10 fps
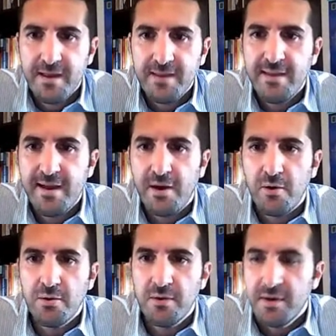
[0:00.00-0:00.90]
And
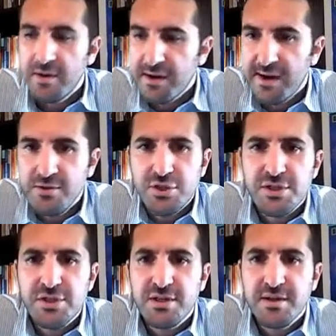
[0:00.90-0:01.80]
now, can you
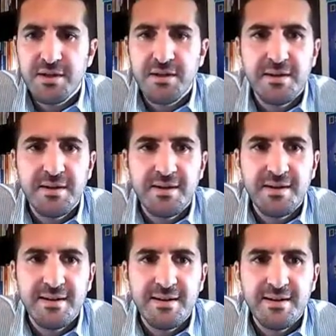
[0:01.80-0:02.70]
just
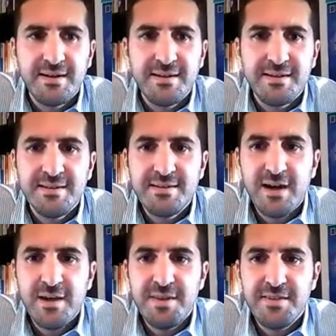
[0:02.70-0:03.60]

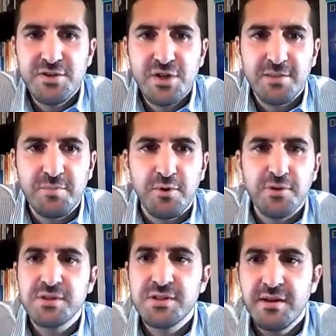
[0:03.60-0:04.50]
type in the chat
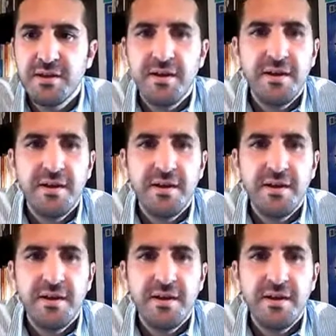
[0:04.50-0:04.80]
box